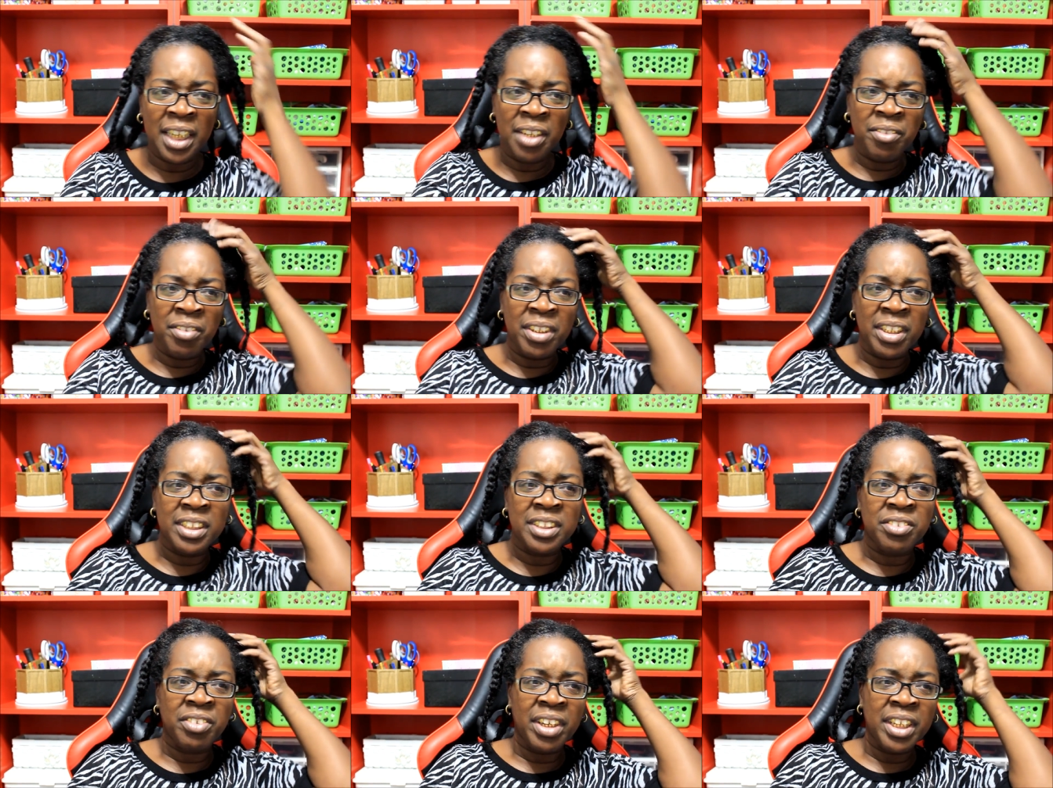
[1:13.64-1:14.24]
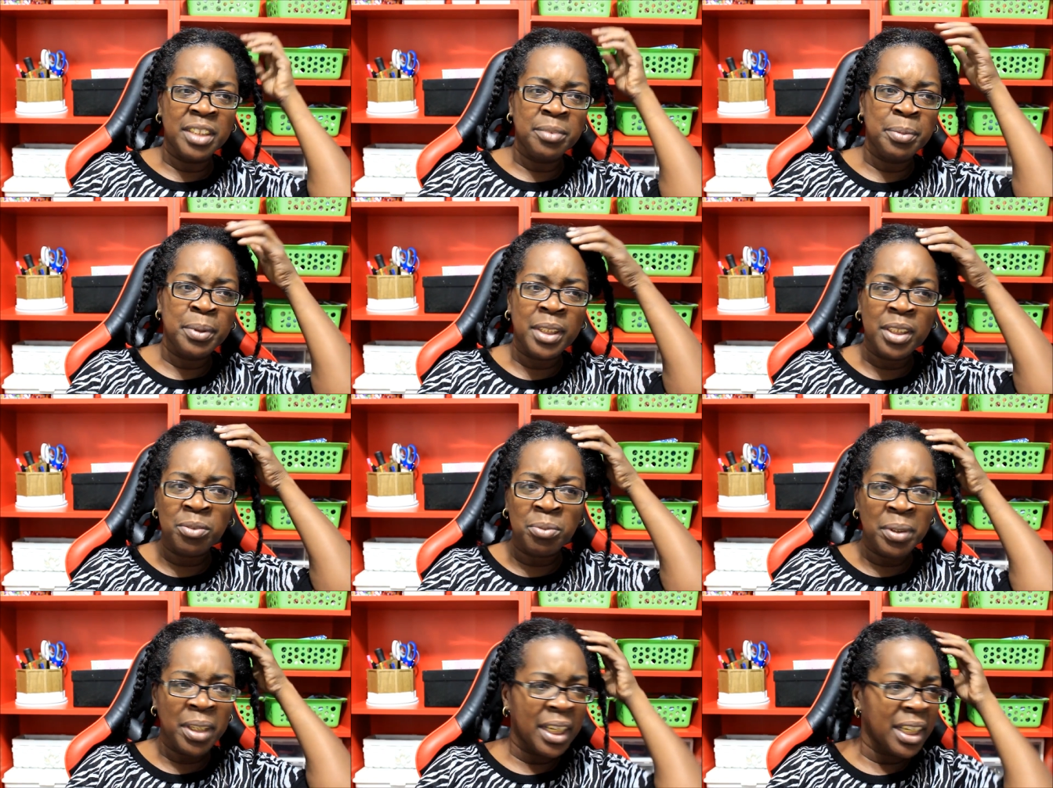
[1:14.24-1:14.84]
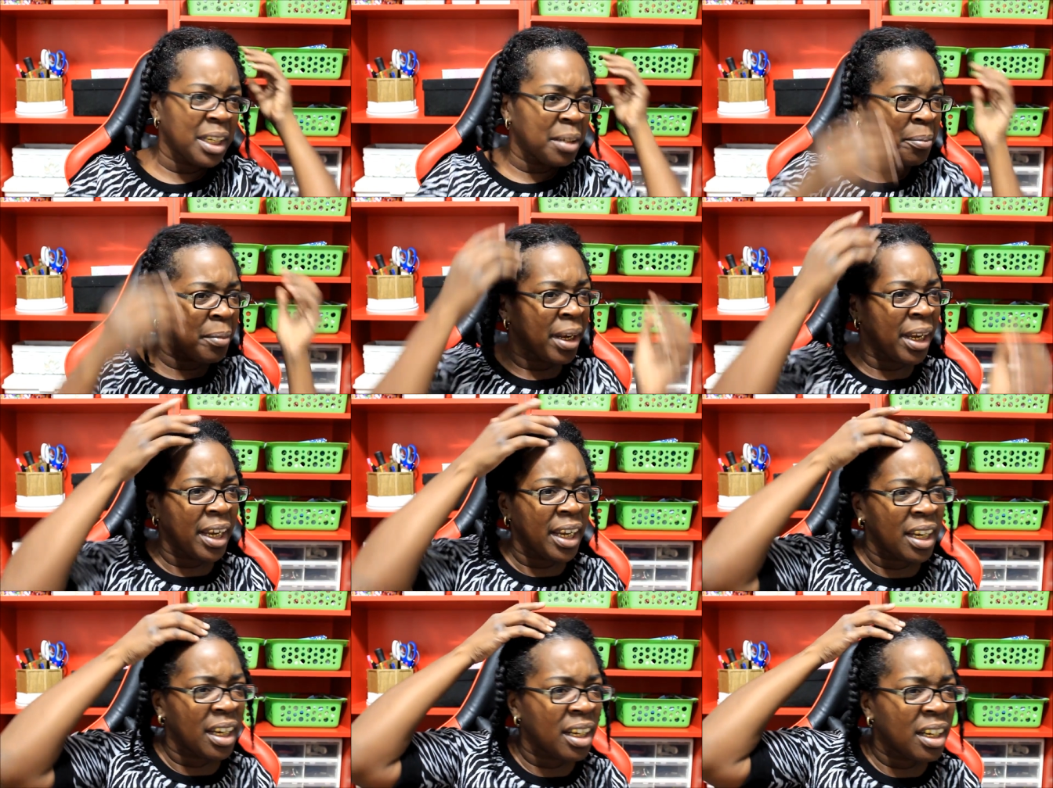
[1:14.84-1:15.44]
to get rid of these grays because when I get my
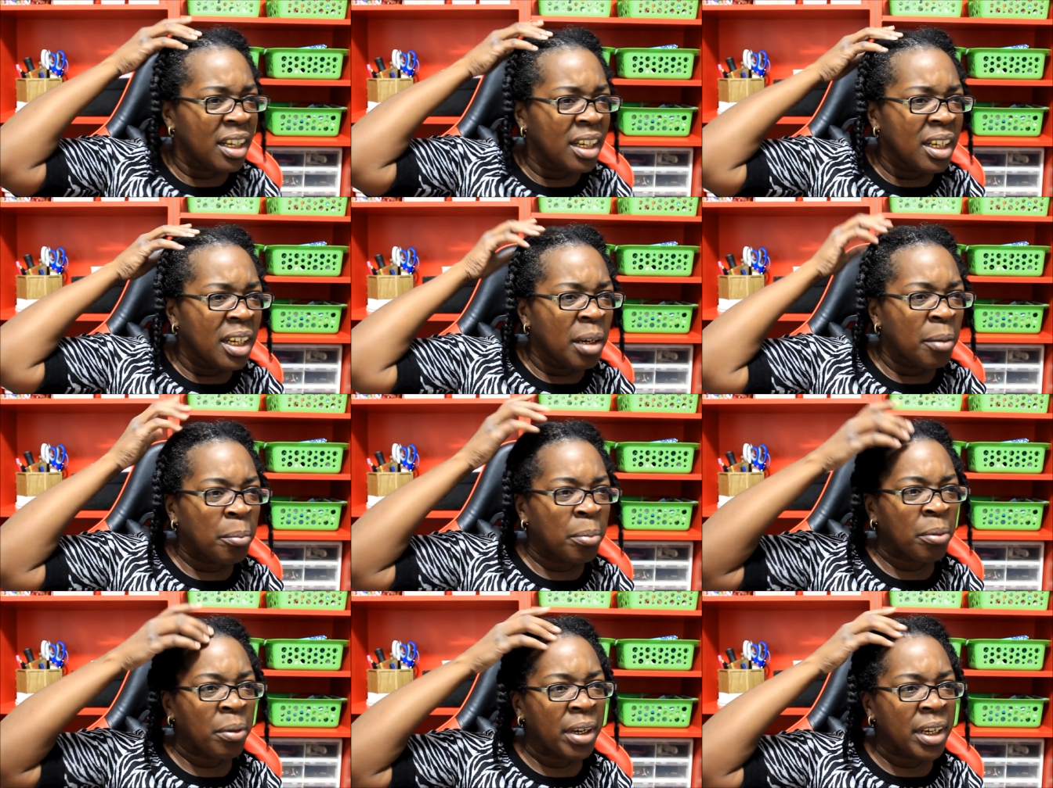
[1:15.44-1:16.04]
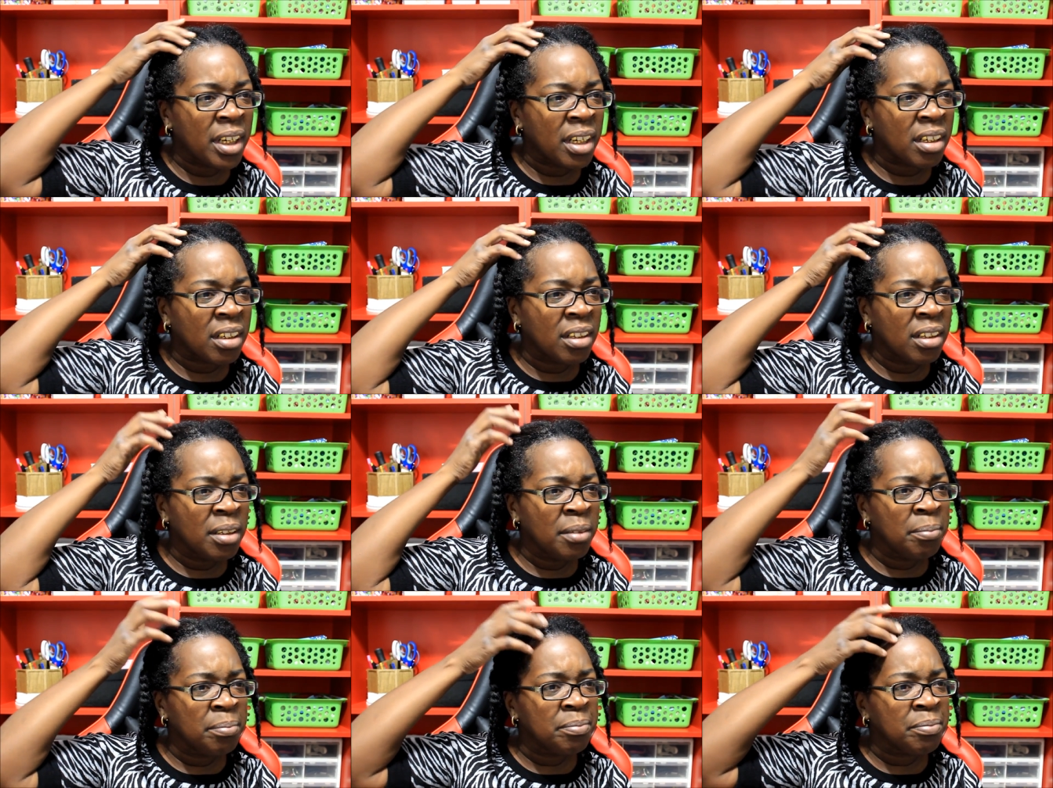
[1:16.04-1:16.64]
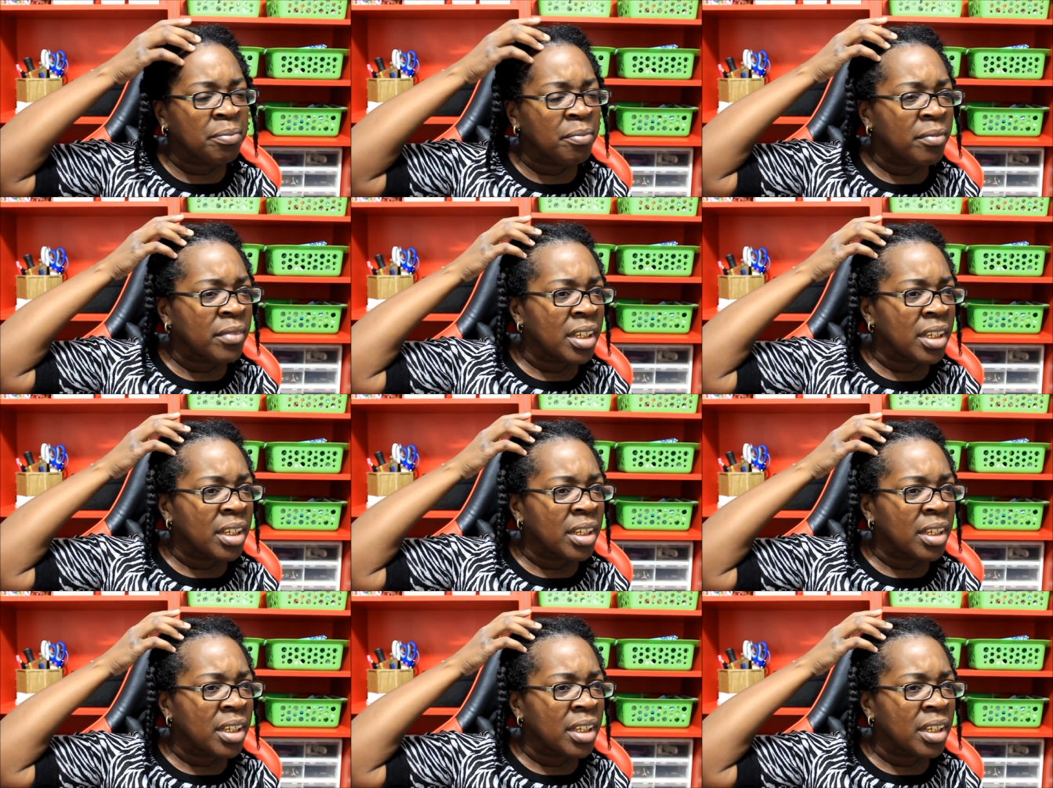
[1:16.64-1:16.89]
hair braided up,